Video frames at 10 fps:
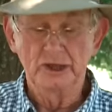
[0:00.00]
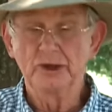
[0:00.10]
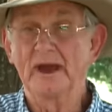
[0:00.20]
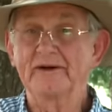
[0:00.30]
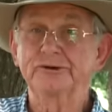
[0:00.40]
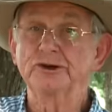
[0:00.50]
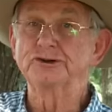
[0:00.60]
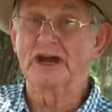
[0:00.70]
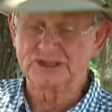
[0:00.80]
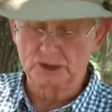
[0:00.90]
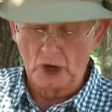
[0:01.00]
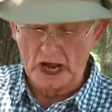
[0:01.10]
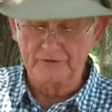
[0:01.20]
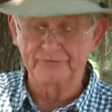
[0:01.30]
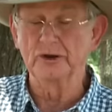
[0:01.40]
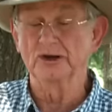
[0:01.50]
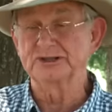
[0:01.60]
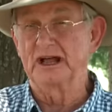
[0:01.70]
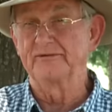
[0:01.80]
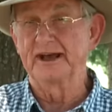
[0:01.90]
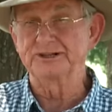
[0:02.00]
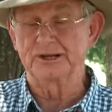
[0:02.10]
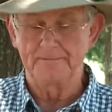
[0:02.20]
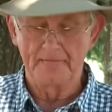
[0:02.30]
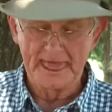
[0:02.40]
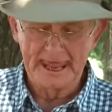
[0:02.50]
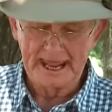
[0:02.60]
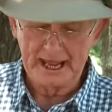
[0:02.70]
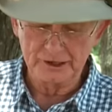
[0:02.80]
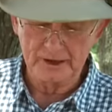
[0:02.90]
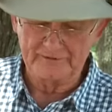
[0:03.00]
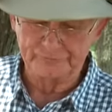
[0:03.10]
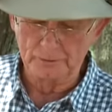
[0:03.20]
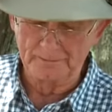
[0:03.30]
You have to trust God for your salvation, and you have to